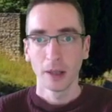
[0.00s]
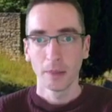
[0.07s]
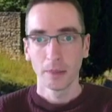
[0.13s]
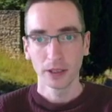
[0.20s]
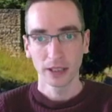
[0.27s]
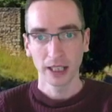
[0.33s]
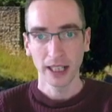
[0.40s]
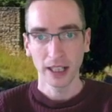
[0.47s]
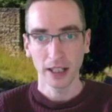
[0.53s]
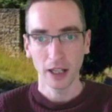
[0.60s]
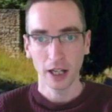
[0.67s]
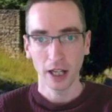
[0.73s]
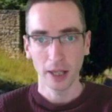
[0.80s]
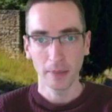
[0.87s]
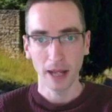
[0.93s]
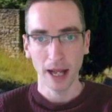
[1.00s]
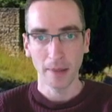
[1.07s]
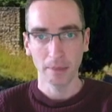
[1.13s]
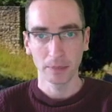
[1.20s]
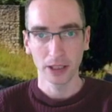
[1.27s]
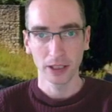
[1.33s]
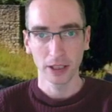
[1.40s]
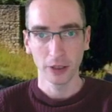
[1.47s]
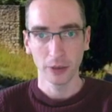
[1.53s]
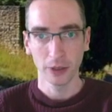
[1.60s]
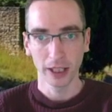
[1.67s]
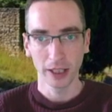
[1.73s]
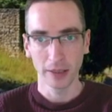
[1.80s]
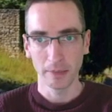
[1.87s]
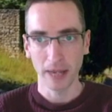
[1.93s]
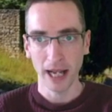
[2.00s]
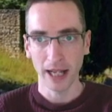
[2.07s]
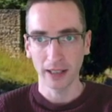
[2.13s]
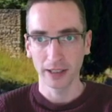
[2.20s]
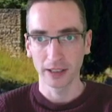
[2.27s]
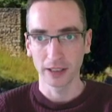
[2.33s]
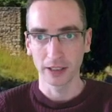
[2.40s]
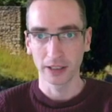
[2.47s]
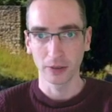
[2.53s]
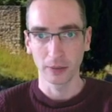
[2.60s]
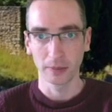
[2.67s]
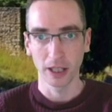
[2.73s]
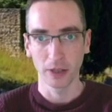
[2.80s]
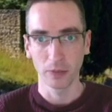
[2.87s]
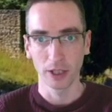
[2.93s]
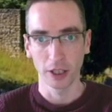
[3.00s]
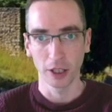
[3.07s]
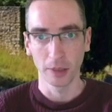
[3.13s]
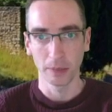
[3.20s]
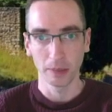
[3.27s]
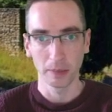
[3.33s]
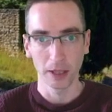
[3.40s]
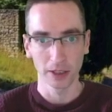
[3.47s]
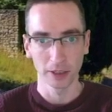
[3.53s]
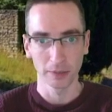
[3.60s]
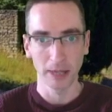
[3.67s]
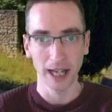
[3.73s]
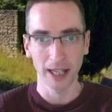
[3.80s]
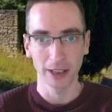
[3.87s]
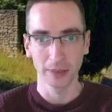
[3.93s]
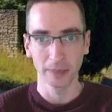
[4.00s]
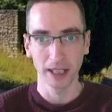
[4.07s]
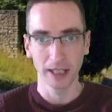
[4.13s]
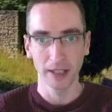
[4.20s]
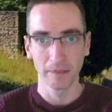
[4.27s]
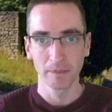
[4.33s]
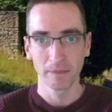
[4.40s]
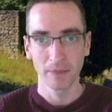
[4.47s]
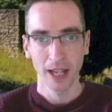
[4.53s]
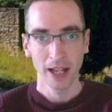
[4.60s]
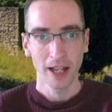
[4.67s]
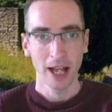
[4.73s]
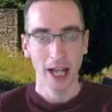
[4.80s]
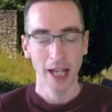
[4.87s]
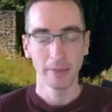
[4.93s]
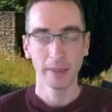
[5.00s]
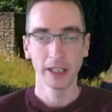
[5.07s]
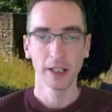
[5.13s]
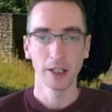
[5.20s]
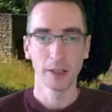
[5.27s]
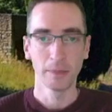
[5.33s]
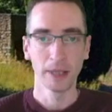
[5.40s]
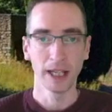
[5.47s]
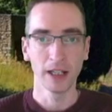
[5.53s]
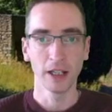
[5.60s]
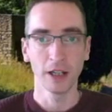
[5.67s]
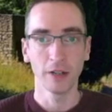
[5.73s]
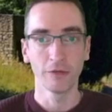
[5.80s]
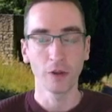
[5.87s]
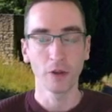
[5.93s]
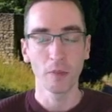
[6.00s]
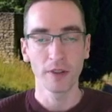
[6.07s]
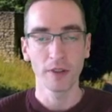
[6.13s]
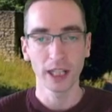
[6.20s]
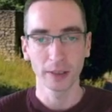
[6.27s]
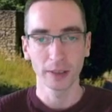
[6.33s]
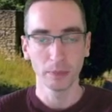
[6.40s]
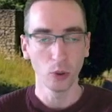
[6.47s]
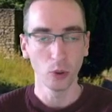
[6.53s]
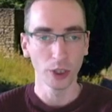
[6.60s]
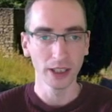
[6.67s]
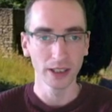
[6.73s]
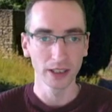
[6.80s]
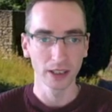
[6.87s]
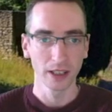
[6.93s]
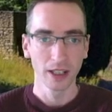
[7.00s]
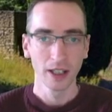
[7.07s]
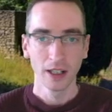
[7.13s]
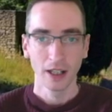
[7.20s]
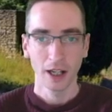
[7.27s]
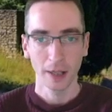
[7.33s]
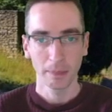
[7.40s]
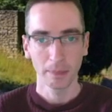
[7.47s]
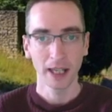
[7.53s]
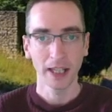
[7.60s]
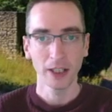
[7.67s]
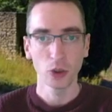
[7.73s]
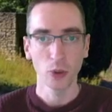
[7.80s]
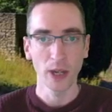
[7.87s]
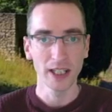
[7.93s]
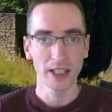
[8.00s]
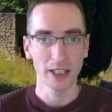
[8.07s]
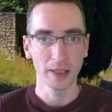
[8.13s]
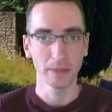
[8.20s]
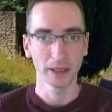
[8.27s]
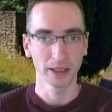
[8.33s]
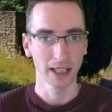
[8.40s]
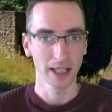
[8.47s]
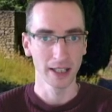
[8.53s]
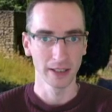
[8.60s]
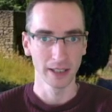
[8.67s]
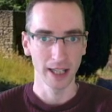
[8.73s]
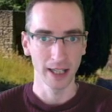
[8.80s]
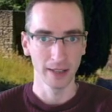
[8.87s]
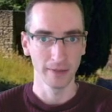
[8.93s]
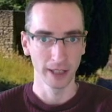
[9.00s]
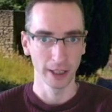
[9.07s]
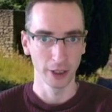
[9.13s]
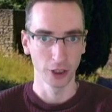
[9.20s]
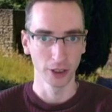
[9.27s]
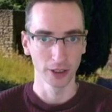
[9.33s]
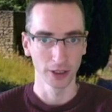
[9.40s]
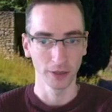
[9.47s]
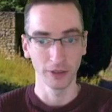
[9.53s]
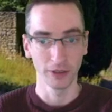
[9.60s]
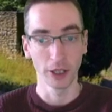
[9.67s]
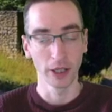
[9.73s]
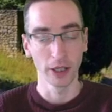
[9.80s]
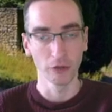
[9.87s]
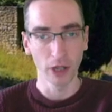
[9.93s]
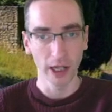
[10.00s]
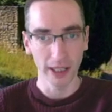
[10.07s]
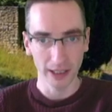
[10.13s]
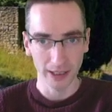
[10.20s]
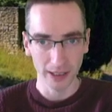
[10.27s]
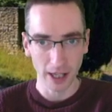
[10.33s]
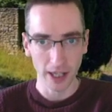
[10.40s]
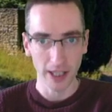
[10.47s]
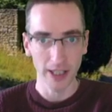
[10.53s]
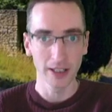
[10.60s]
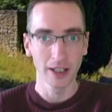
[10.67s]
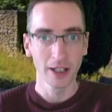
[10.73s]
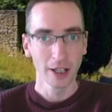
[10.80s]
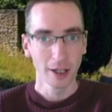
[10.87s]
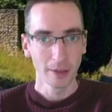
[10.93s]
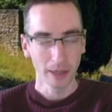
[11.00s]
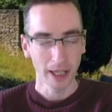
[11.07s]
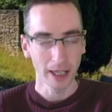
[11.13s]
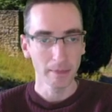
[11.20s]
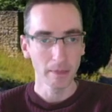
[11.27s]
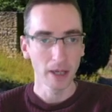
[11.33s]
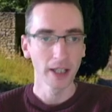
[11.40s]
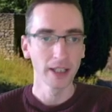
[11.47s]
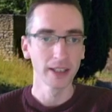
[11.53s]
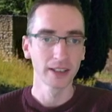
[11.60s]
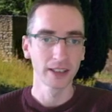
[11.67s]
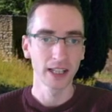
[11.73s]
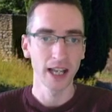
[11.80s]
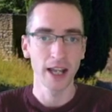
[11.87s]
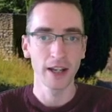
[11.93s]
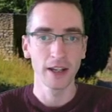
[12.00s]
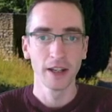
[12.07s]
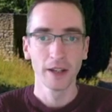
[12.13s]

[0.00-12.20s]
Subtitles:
But here, I'm absolutely at max, so I'm going with a couple of bars of backspin, aiming at the pin. And from this point, I play 20% elevation. So if you're going right side, play it minus 10.